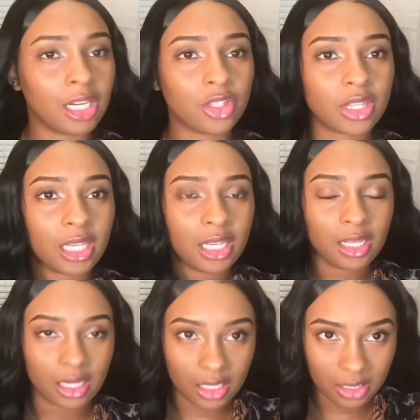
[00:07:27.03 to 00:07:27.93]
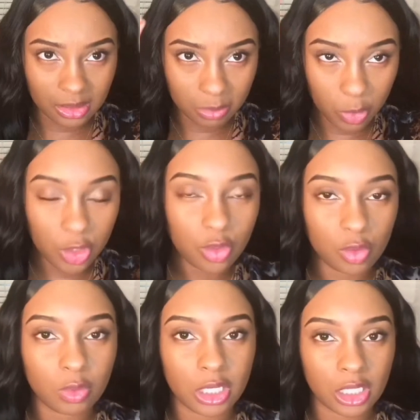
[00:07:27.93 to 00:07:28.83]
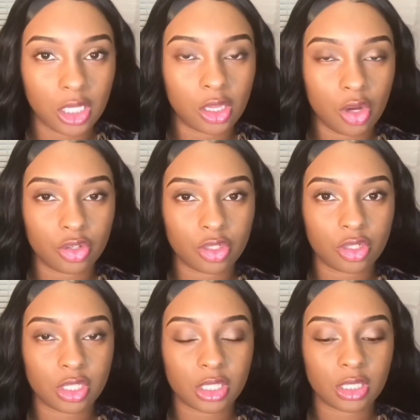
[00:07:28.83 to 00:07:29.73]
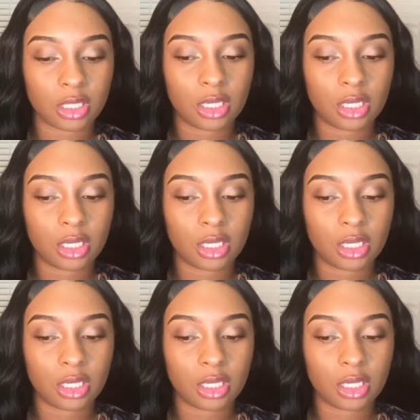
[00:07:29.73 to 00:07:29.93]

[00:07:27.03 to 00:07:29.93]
thing, when you do get the closures,